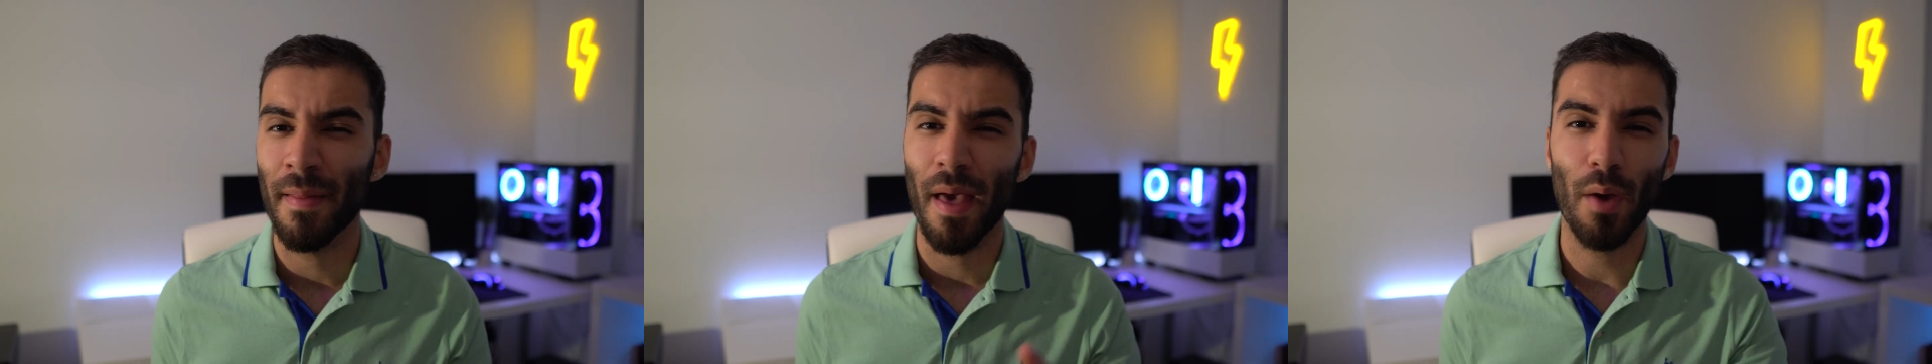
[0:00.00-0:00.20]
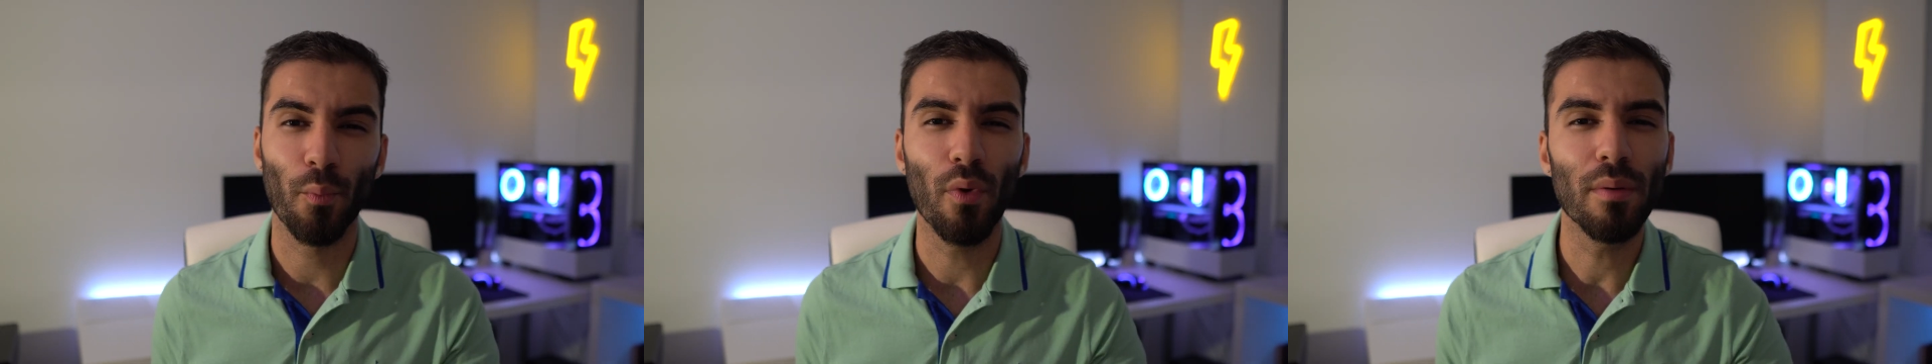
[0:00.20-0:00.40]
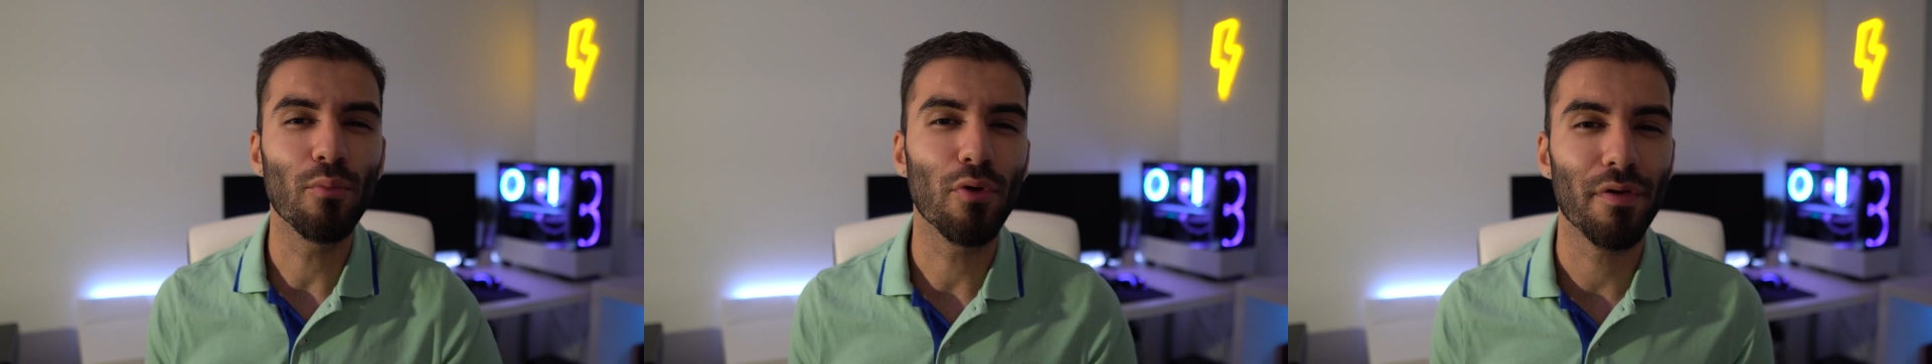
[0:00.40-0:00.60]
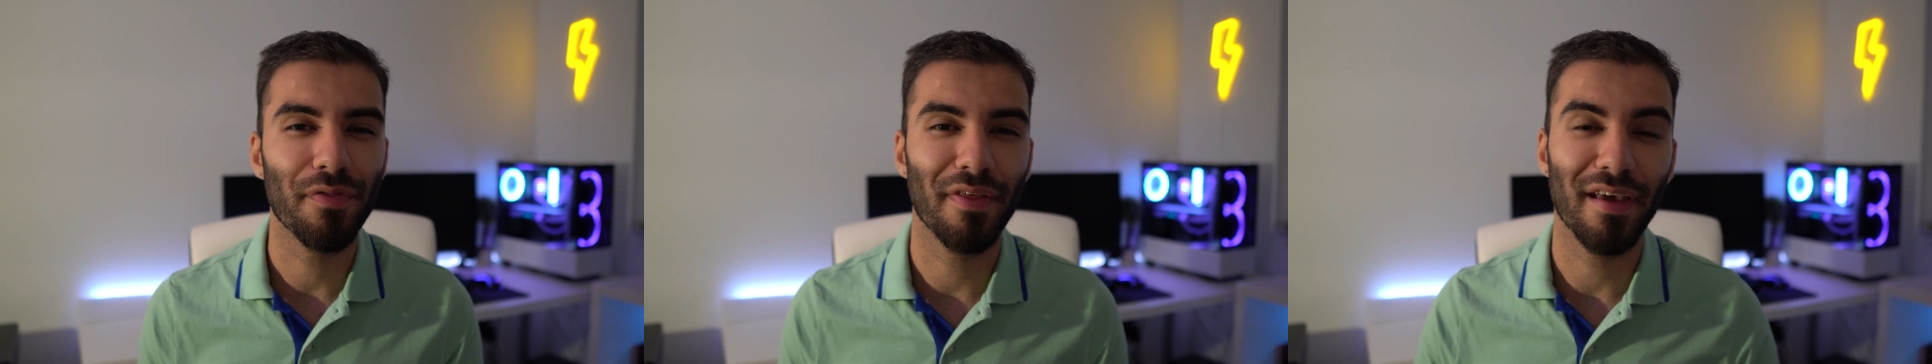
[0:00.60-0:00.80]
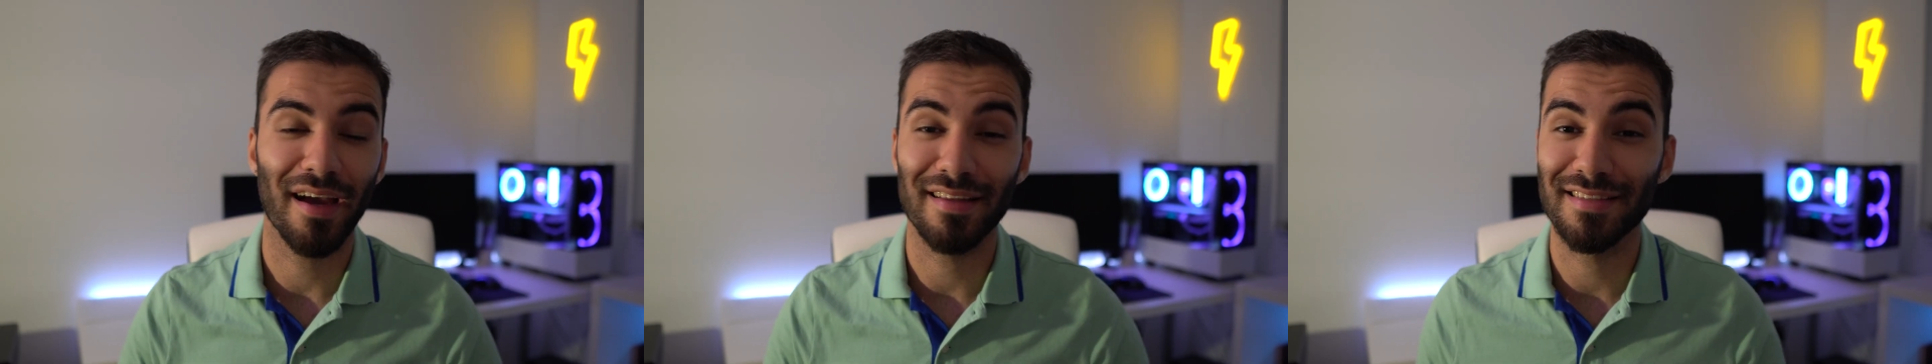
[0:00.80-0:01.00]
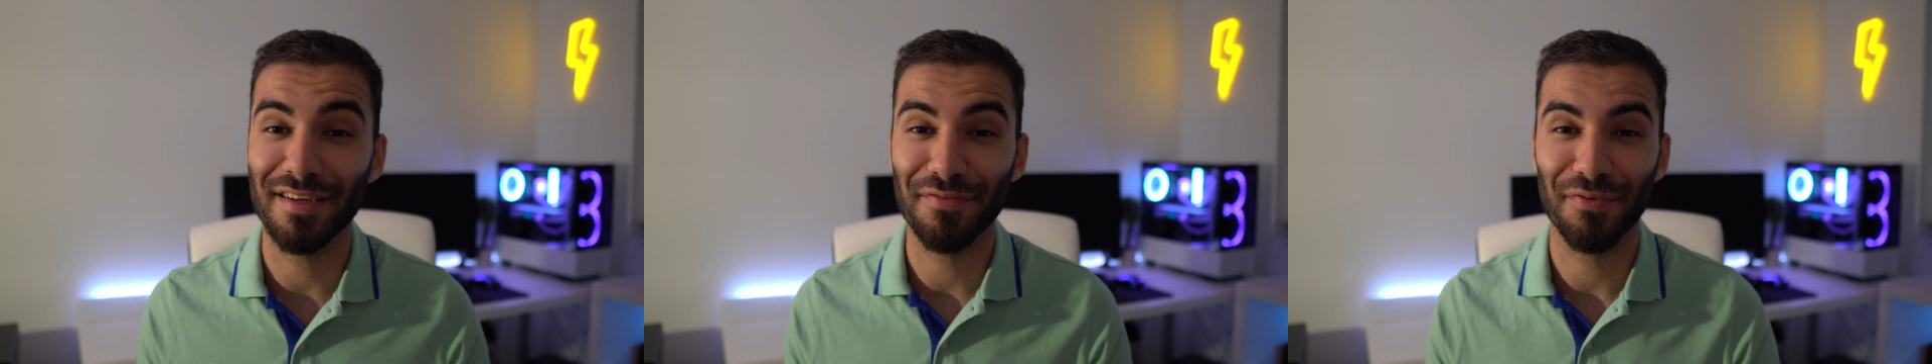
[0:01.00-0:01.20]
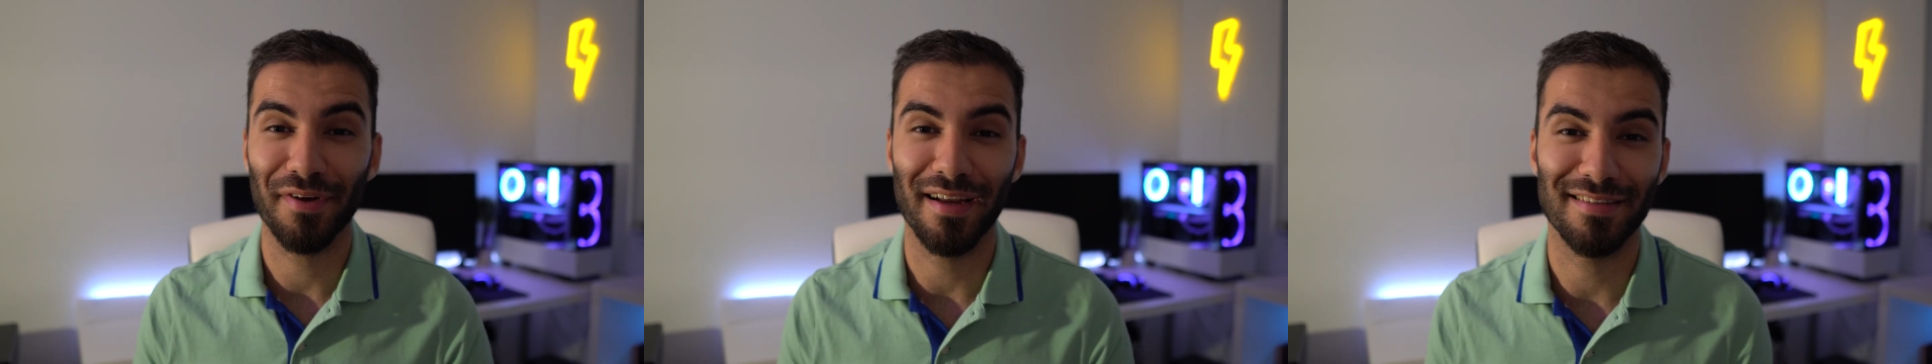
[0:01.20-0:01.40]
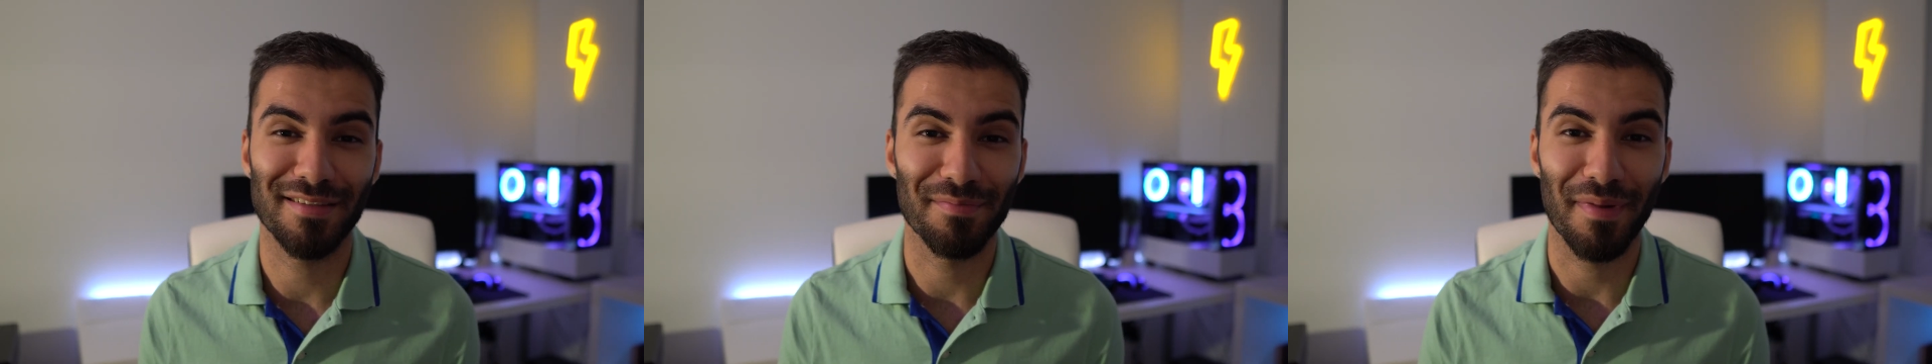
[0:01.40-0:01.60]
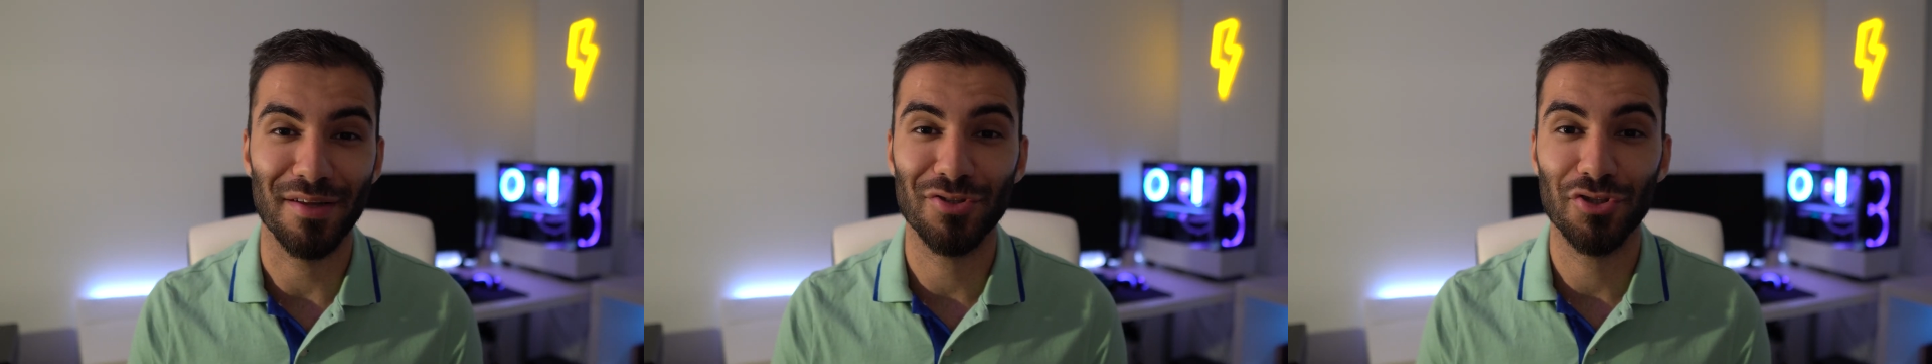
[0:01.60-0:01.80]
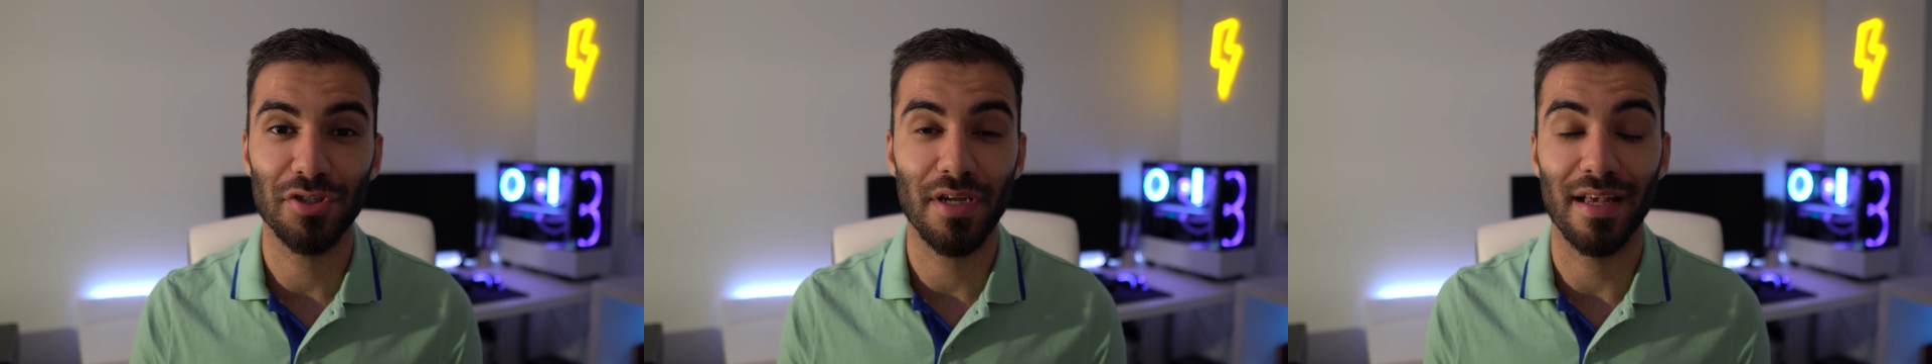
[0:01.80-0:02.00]
And one more thing I did forget to
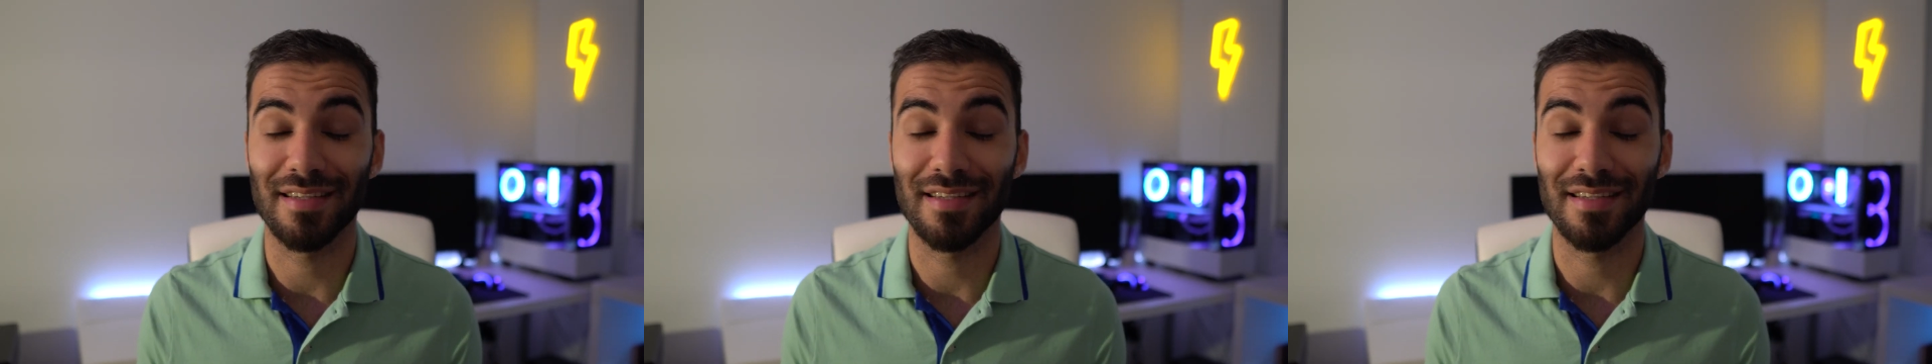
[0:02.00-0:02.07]
mention